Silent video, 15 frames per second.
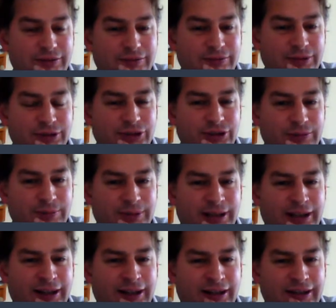Worcester
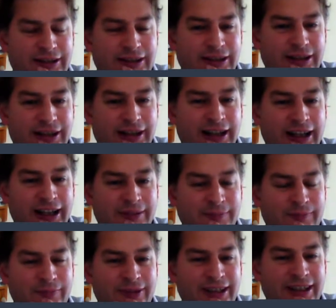Park um,
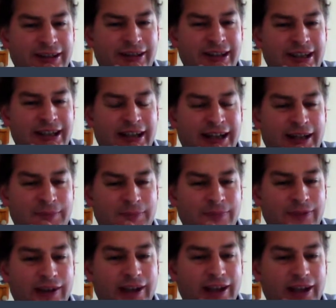hmm. near the um,
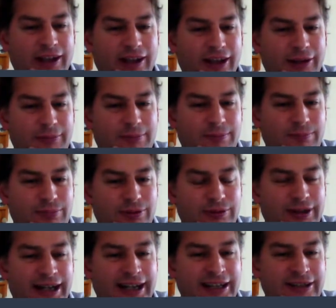
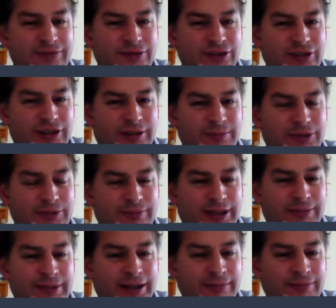parade of shops. My
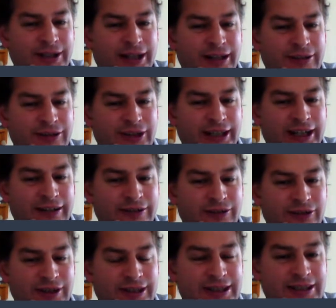mum goes there and
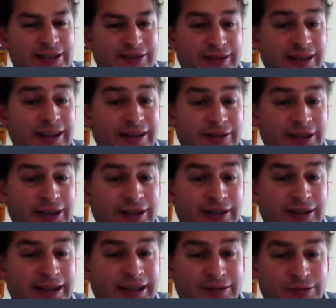she's thinking of
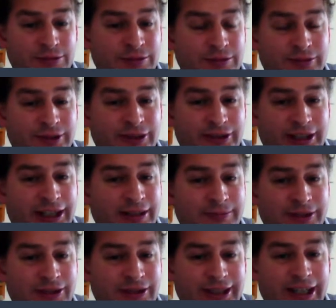going there all the time
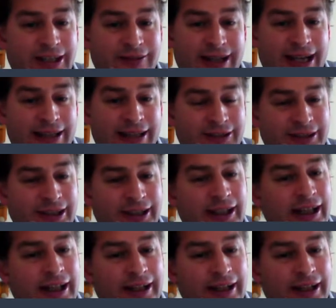instead of Asda.